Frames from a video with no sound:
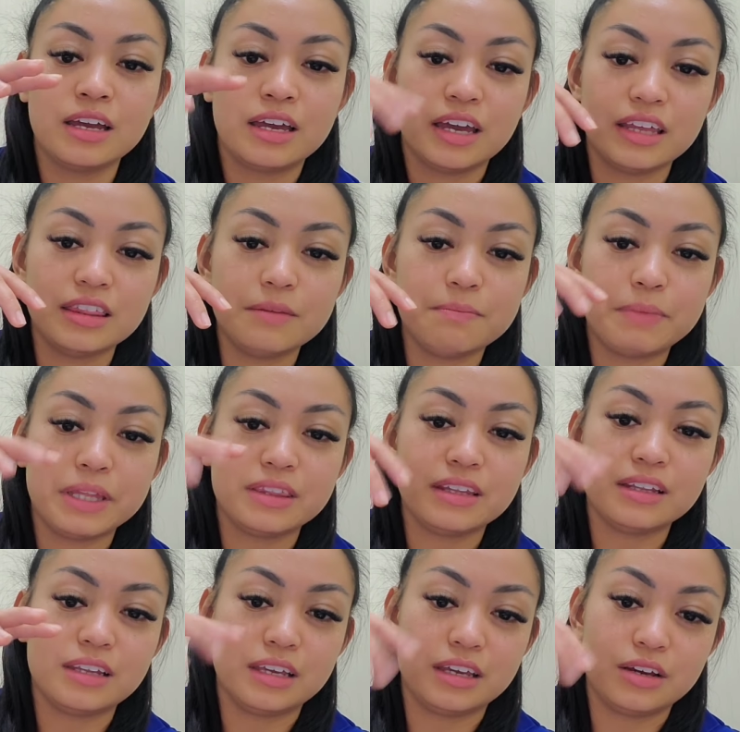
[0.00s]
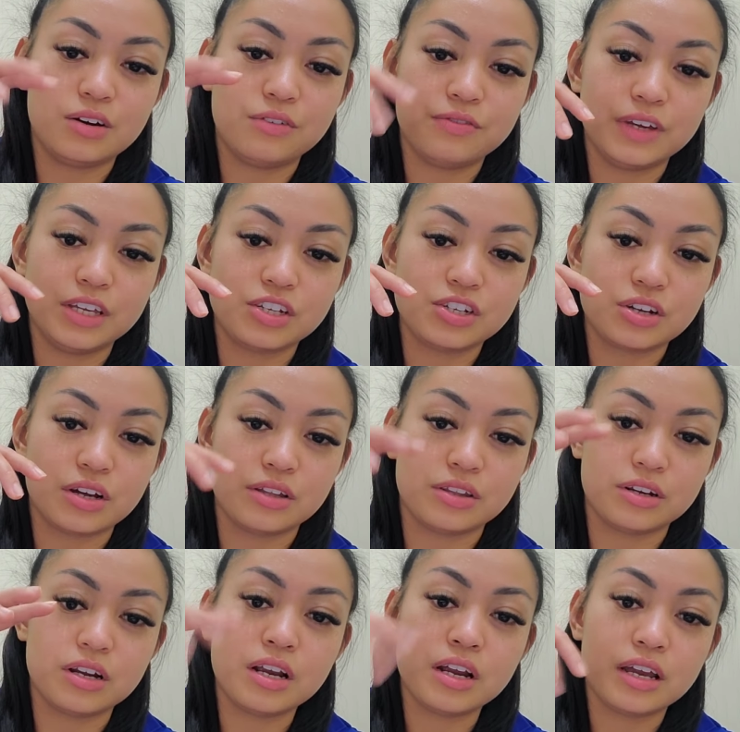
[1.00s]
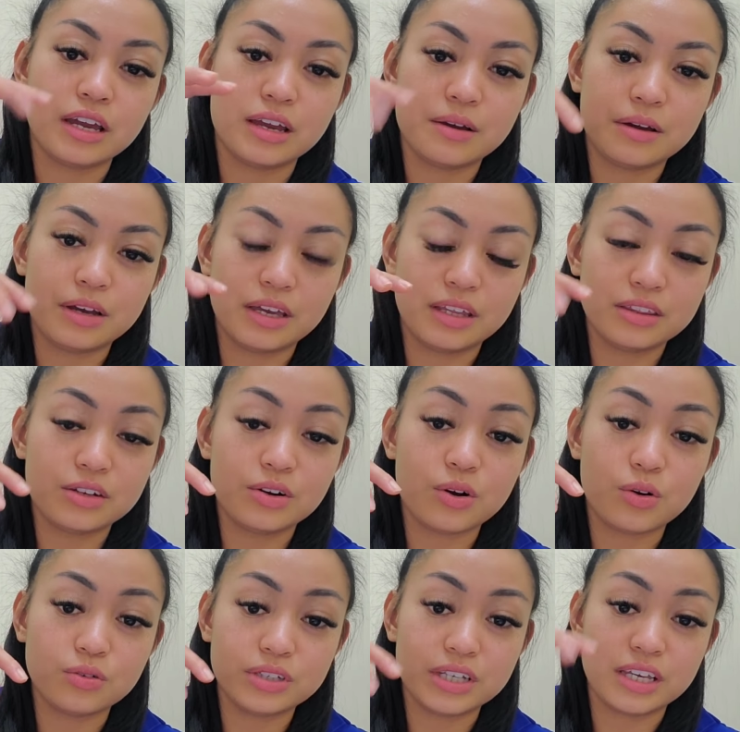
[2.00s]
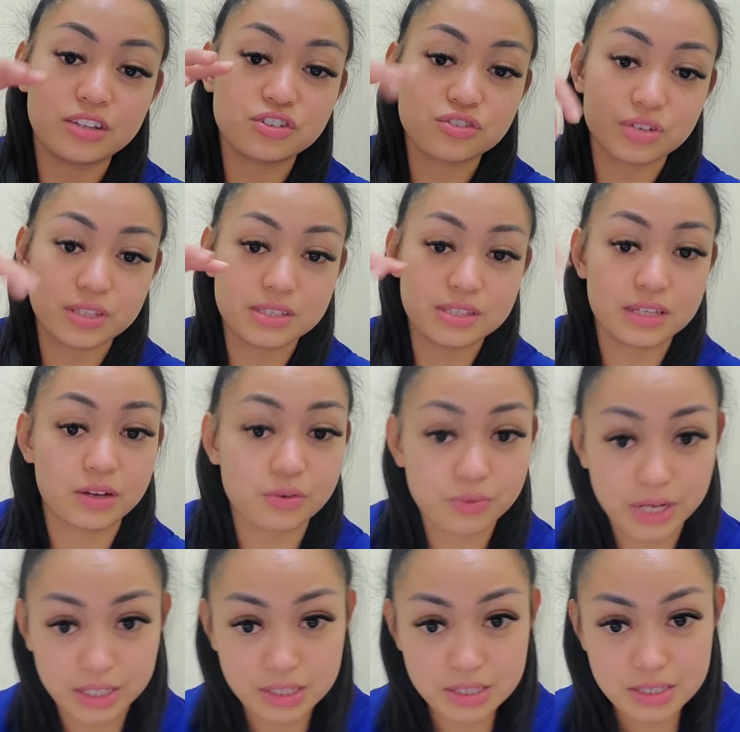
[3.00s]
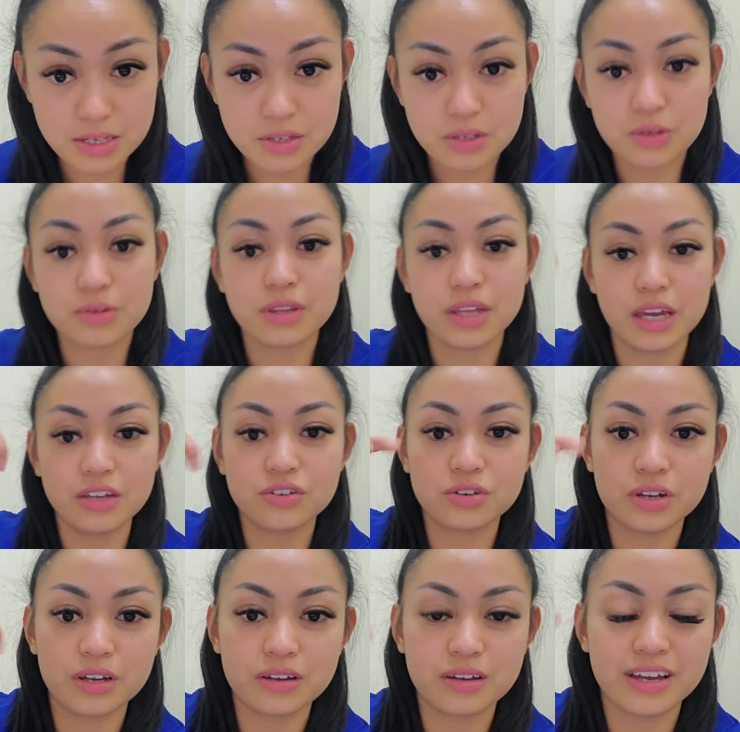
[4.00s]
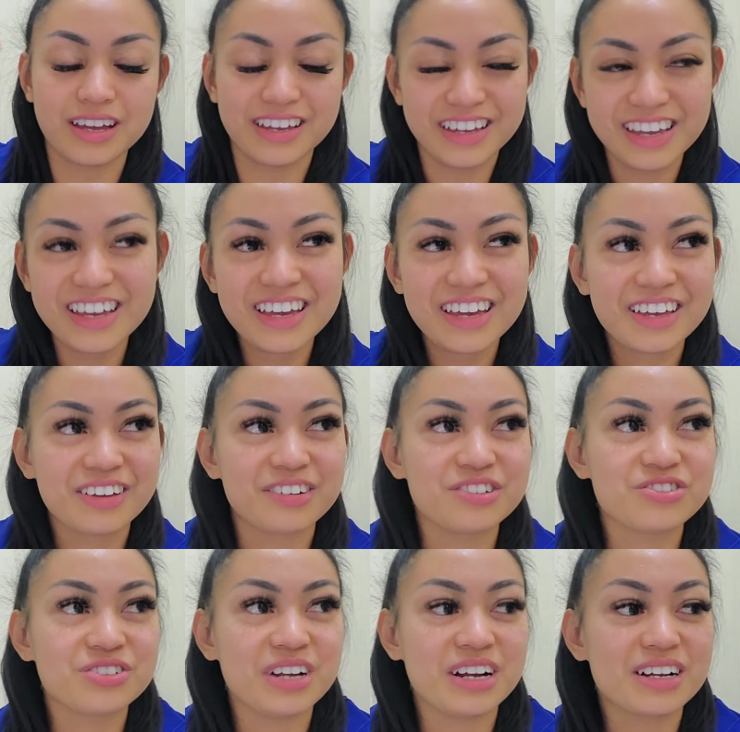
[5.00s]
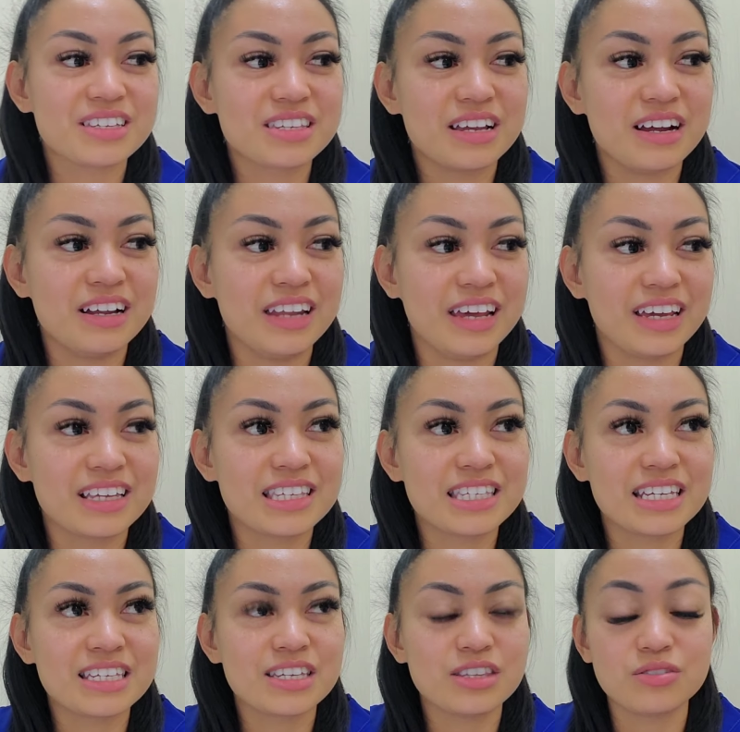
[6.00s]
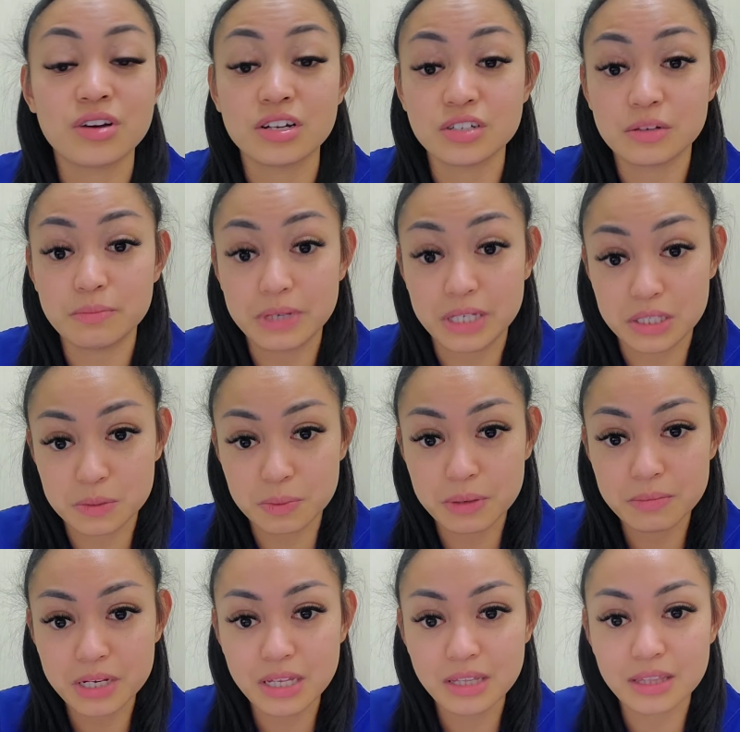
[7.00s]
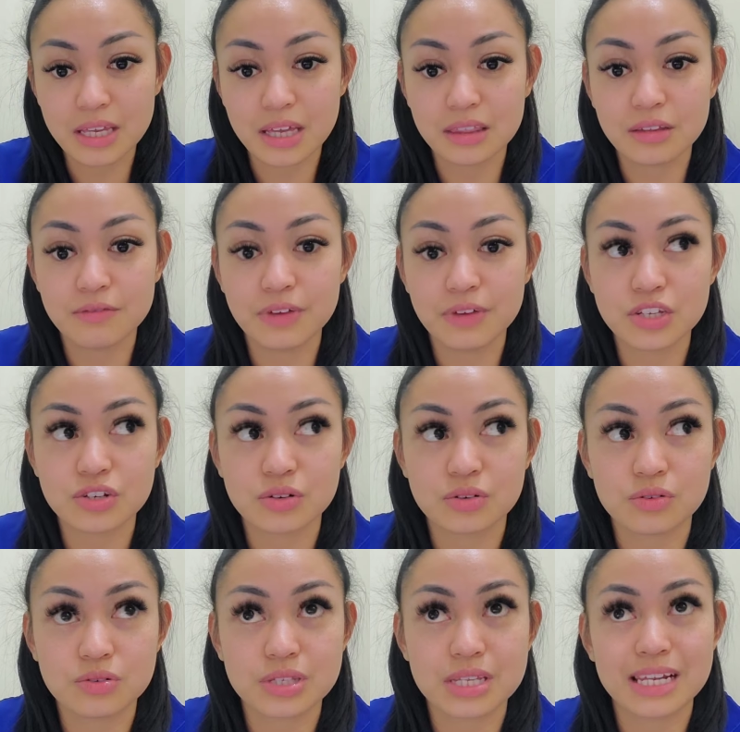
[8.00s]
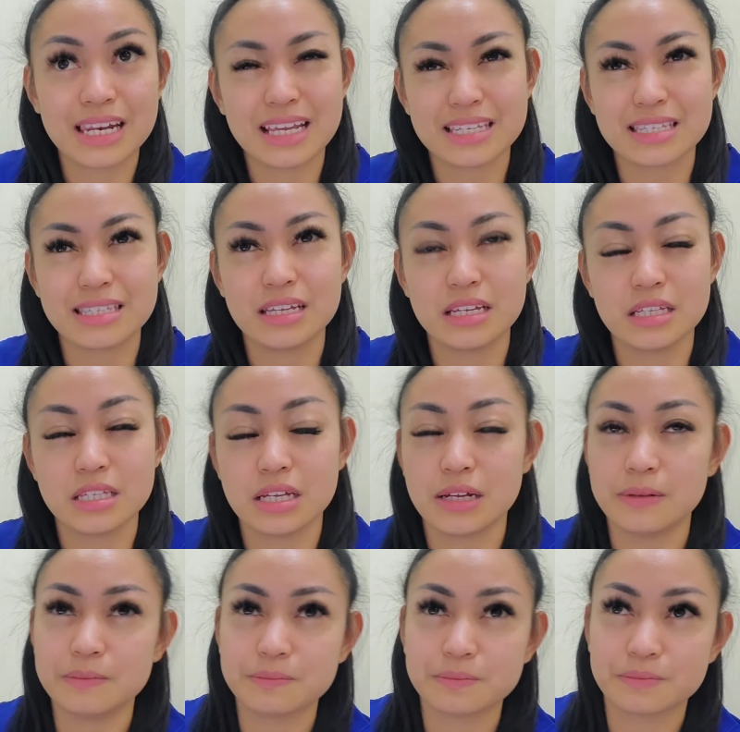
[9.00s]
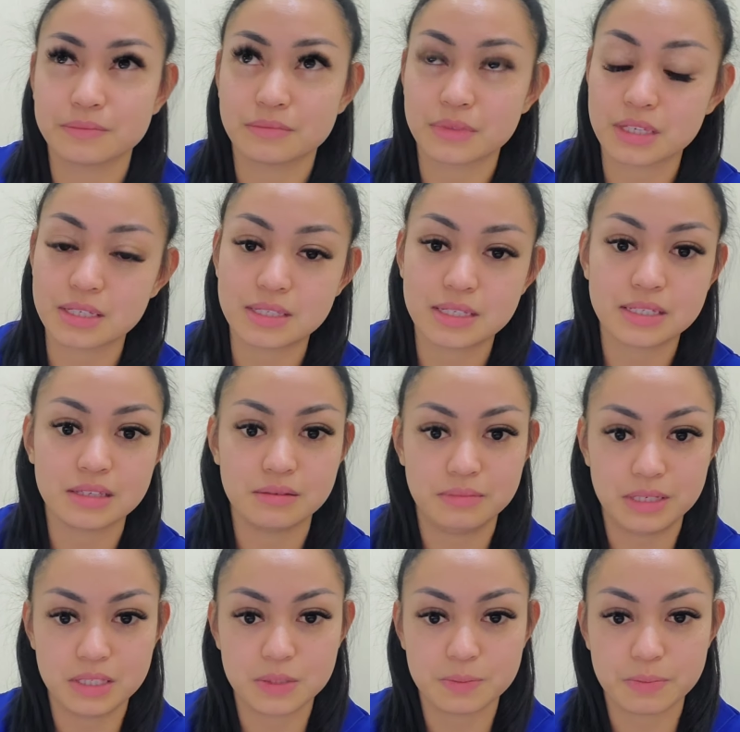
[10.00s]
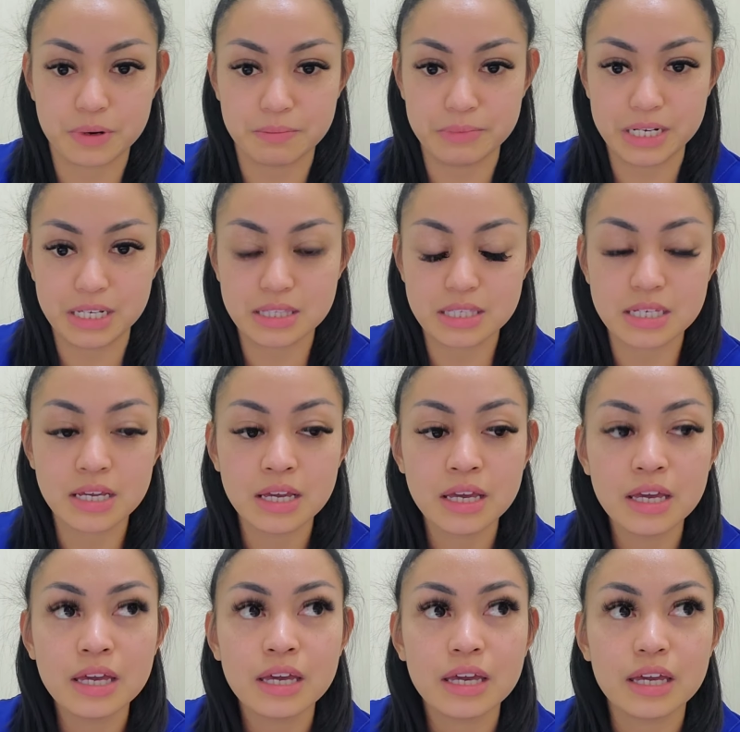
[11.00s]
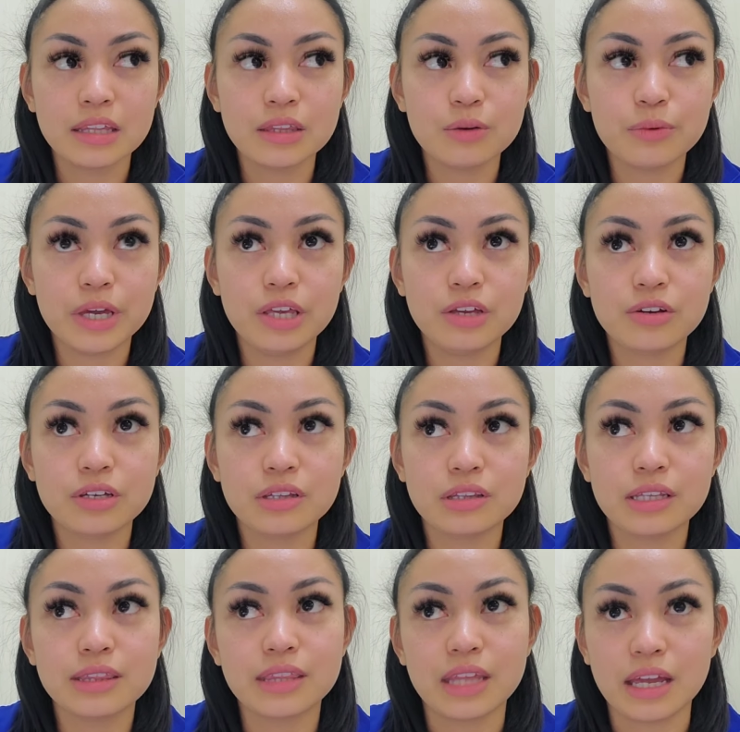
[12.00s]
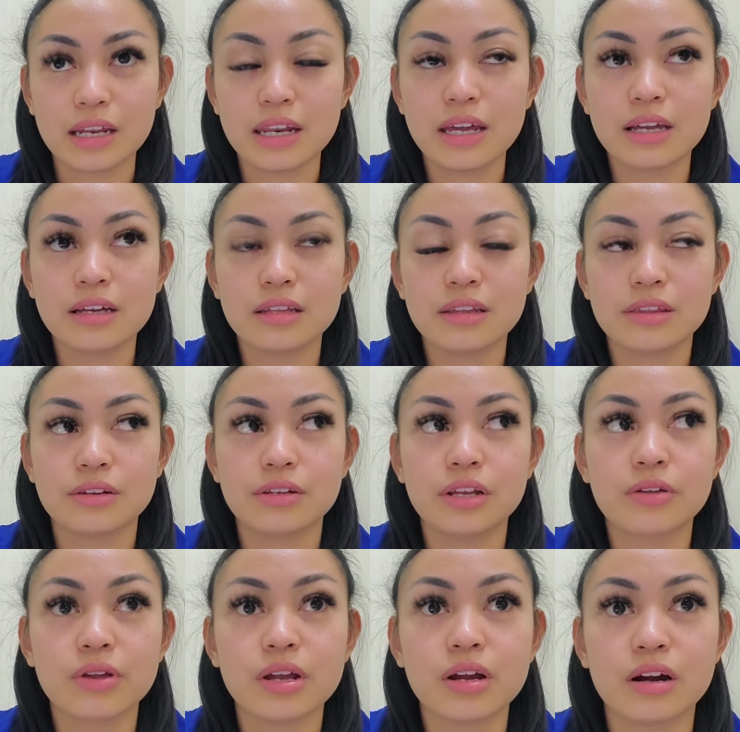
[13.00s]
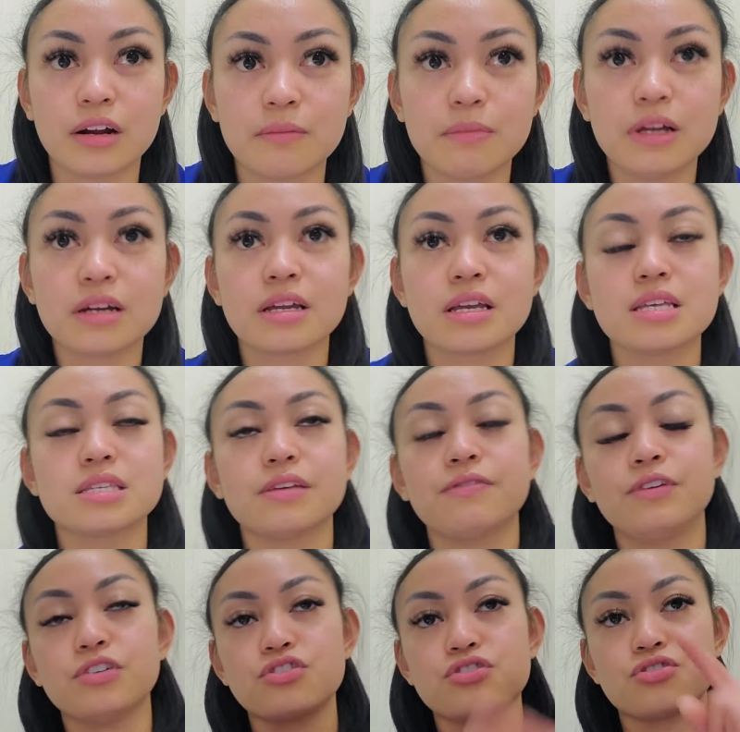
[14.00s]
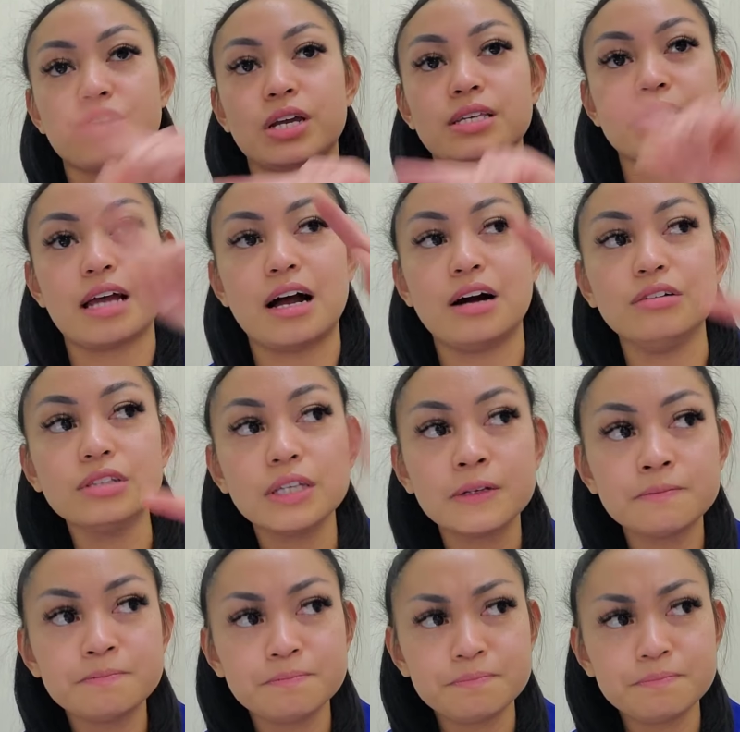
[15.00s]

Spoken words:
independently of each other in their own intrinsic rates. So the atria contracts 60 to 100 beats per minute, and the ventricles less than 60 beats per minute. And the way you can detect like a third degree heart block is if you trace out